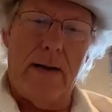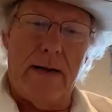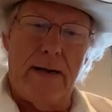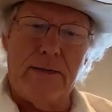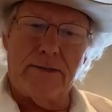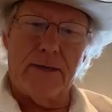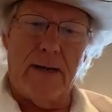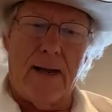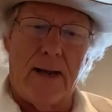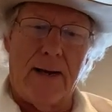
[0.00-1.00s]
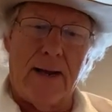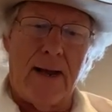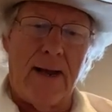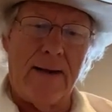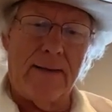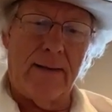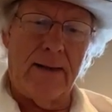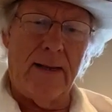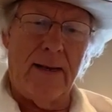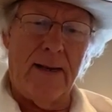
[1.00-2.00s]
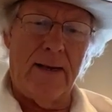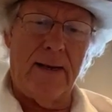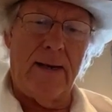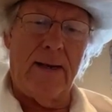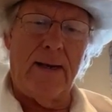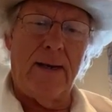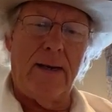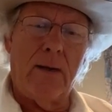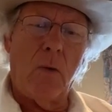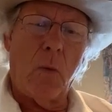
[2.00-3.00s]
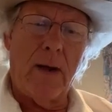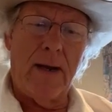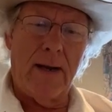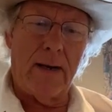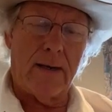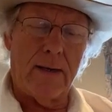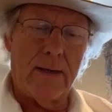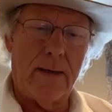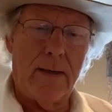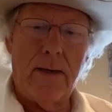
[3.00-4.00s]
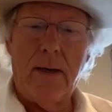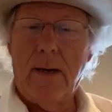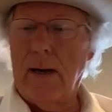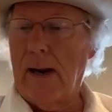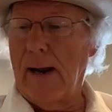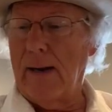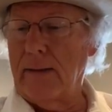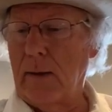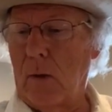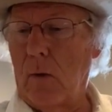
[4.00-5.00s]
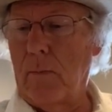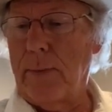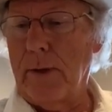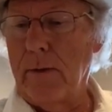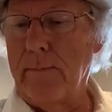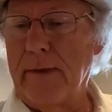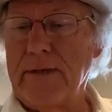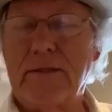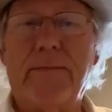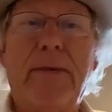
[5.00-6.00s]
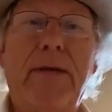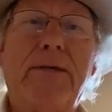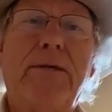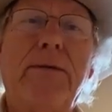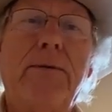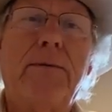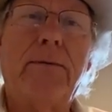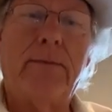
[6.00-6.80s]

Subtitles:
Each night I'd lay awake and hope you missed me too.